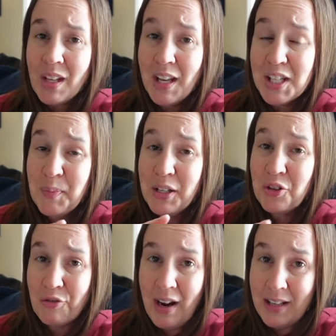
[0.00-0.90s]
it's been
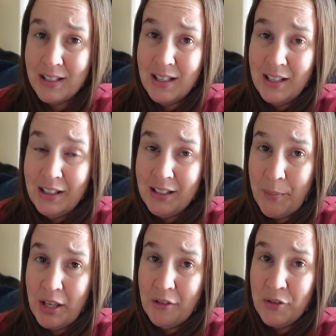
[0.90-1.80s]
great. Let
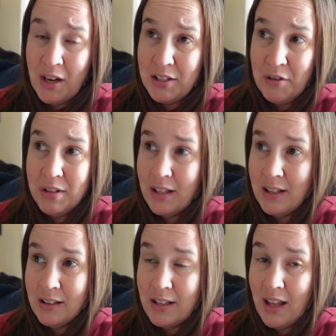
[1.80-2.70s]
me know if you guys use
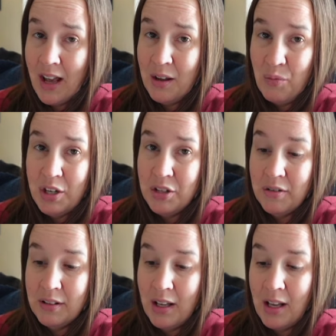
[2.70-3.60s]
anything like that and what you
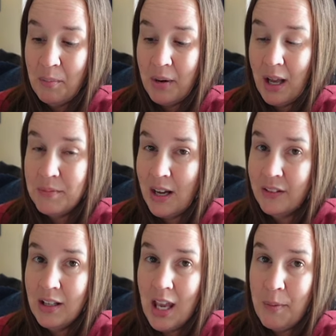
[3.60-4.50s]
think, but I'm
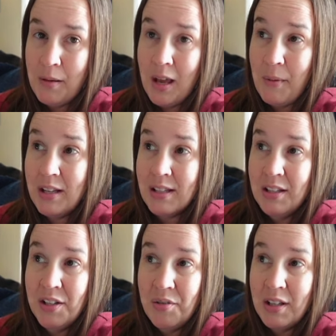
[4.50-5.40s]
definitely keeping it. My
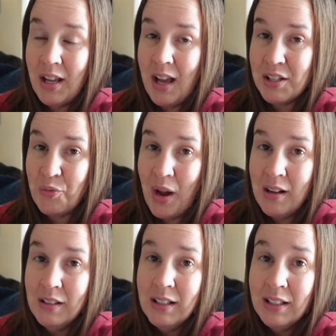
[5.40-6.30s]
son's using it as well,